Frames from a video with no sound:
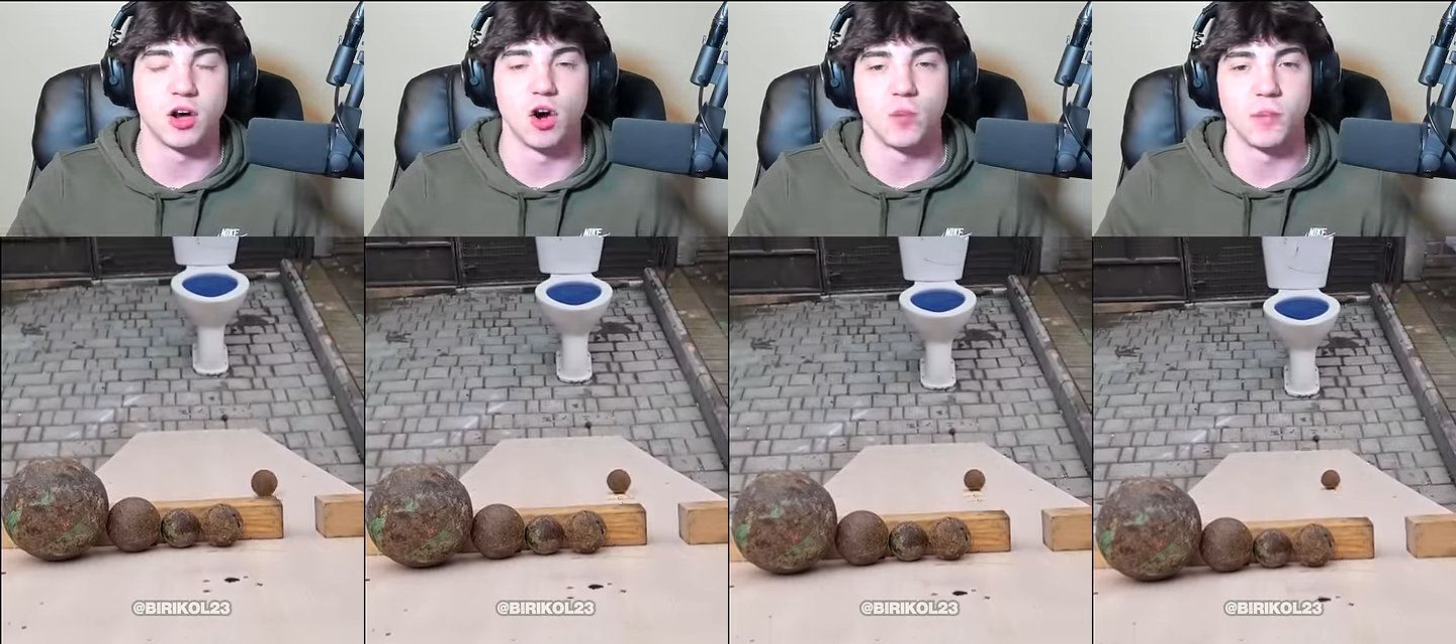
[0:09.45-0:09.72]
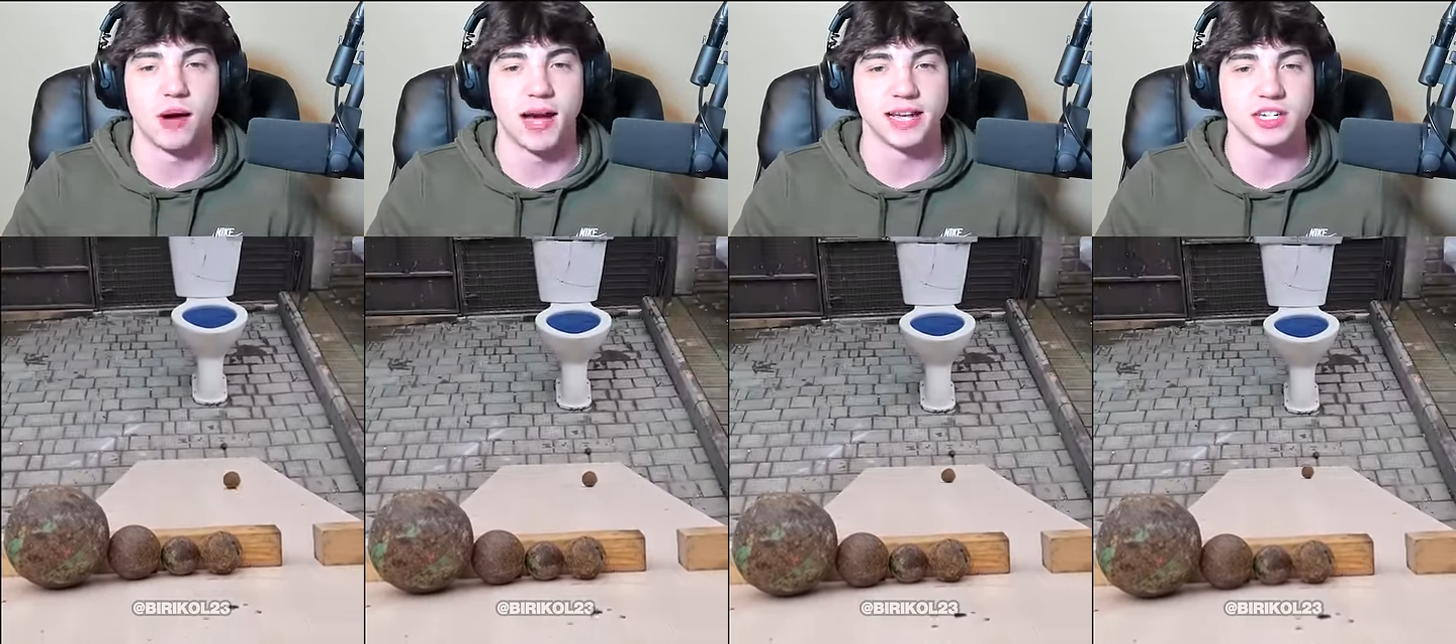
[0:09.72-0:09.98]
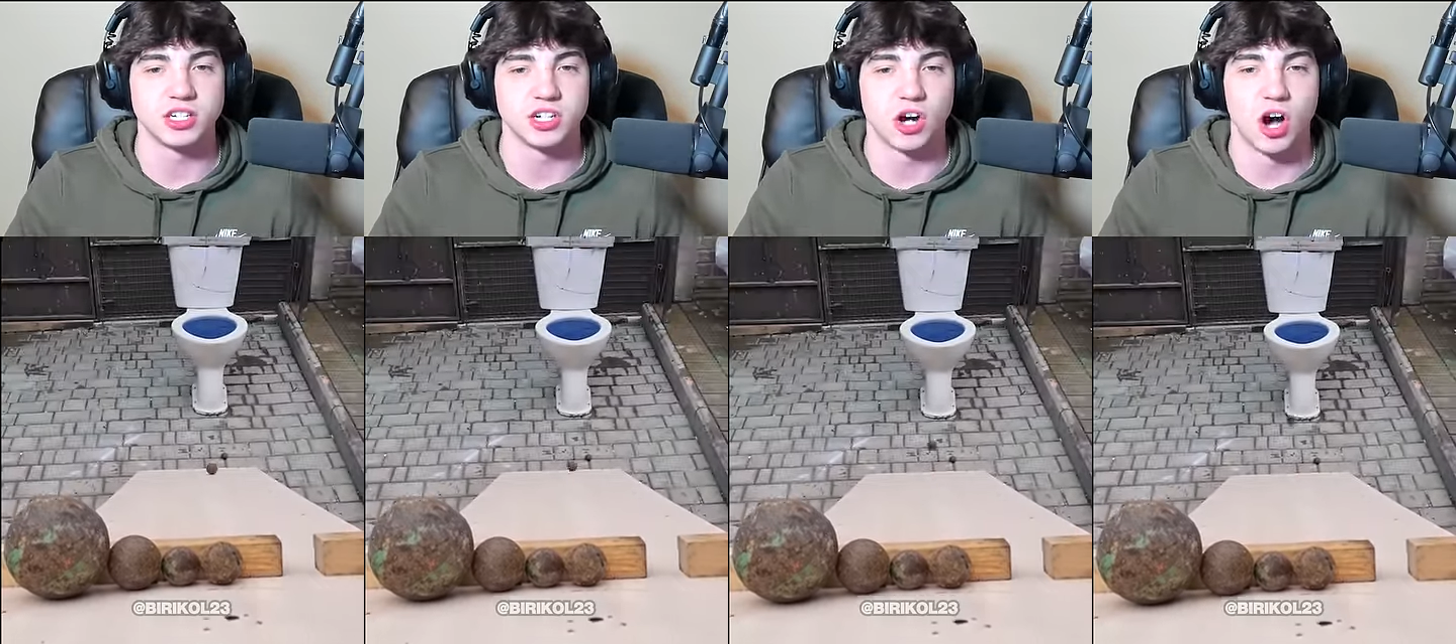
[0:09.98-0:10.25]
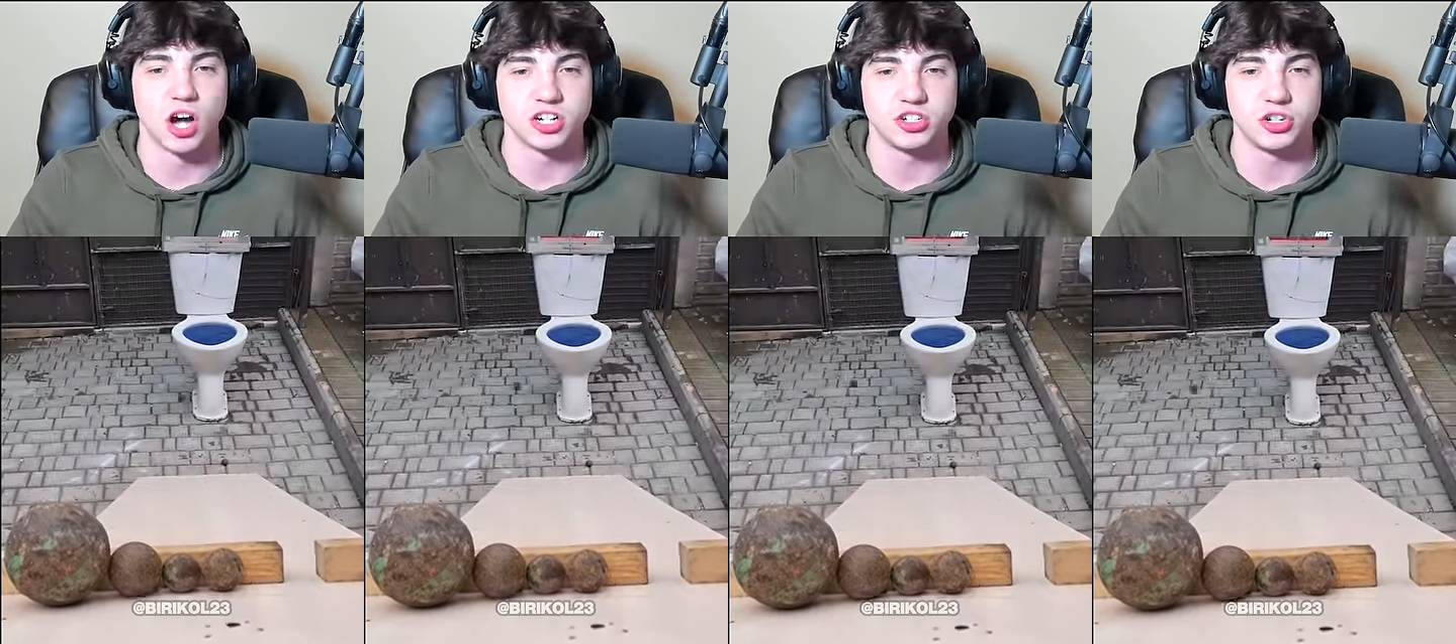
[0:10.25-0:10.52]
Oh my
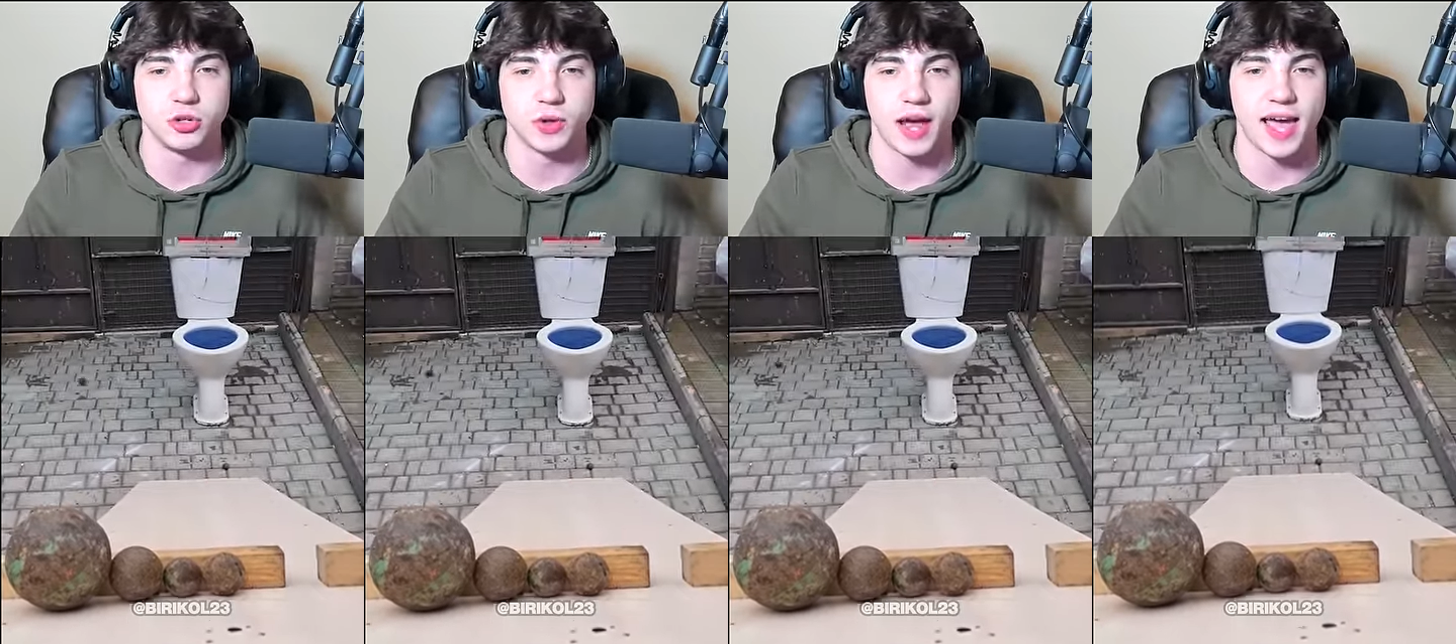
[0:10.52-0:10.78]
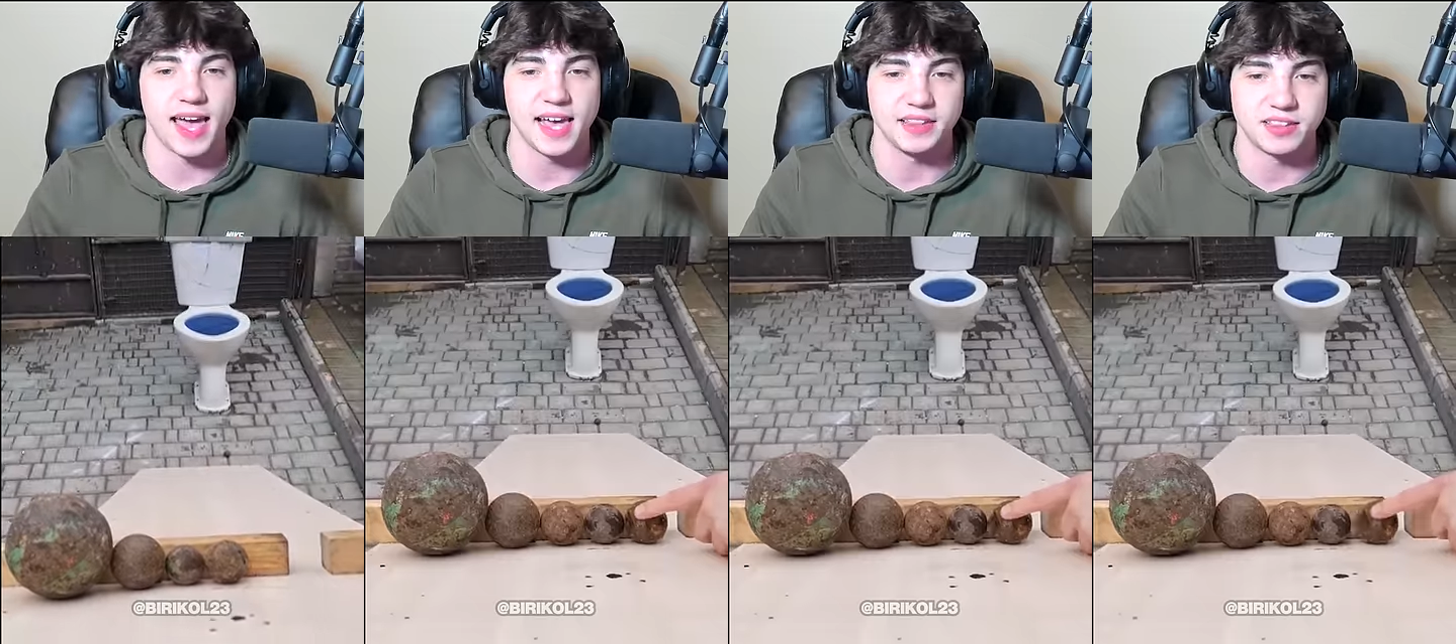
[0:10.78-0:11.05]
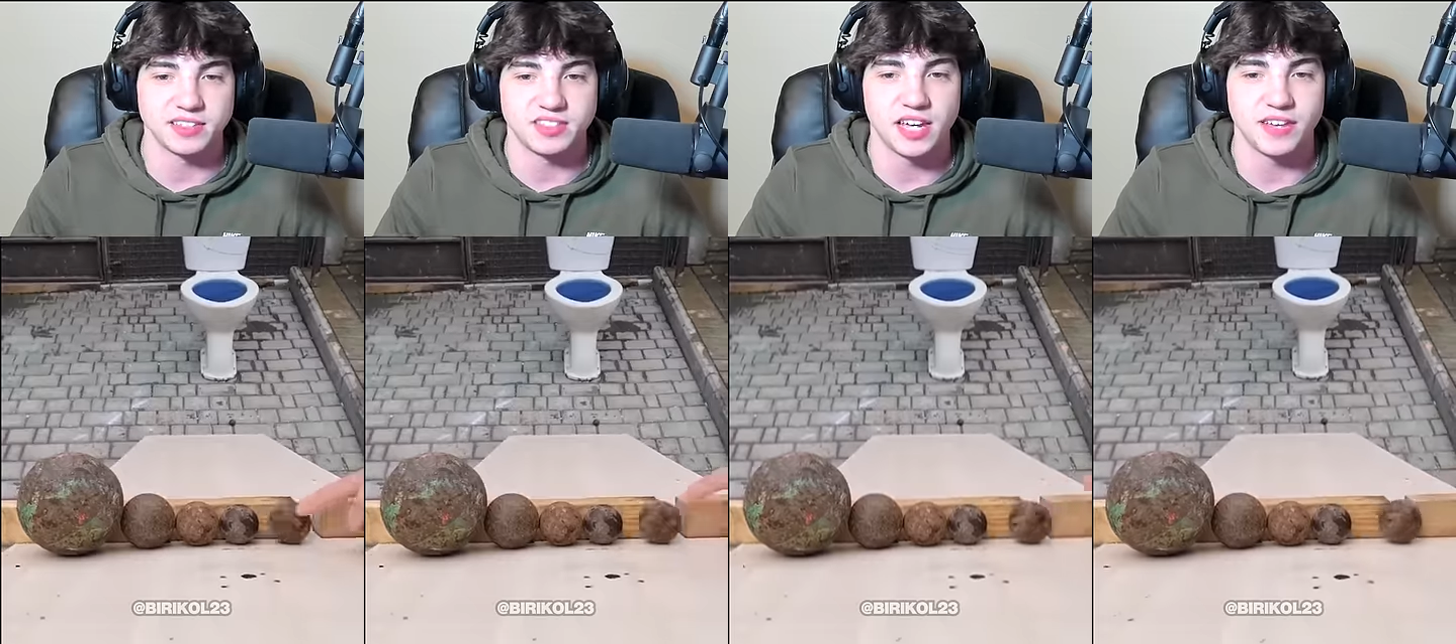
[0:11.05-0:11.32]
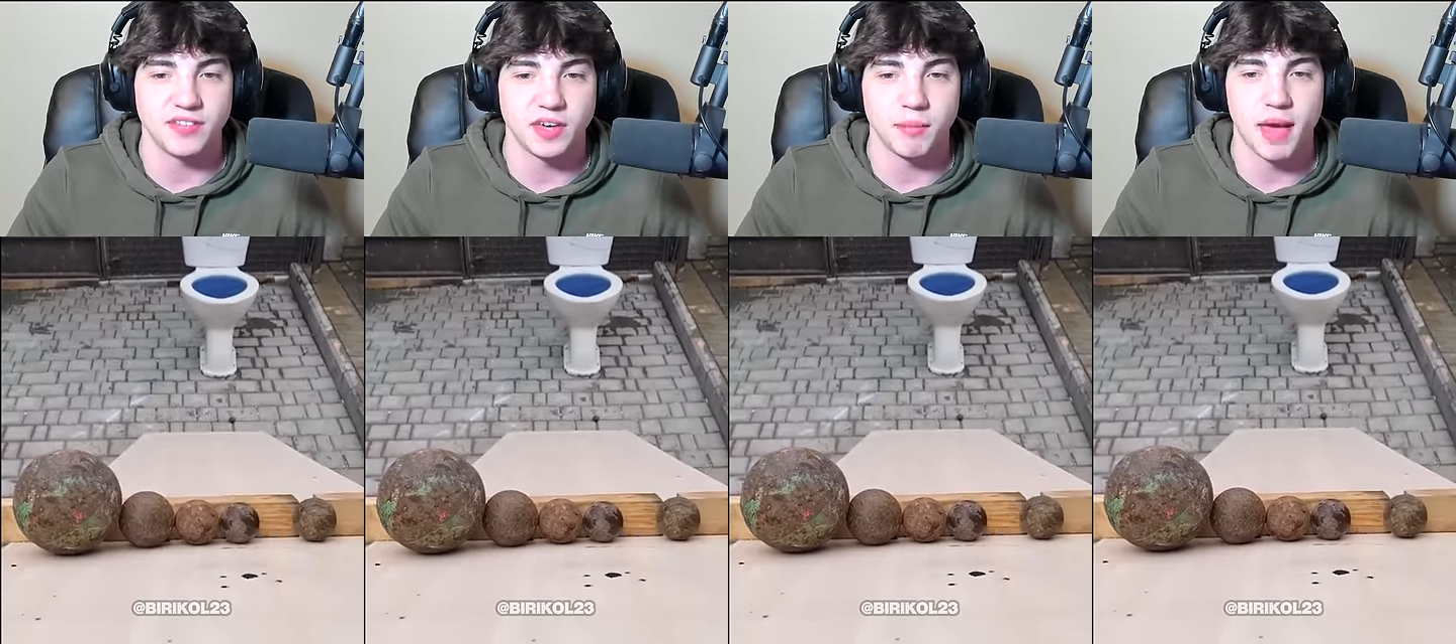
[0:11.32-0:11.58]
gosh, dude, I hate the TV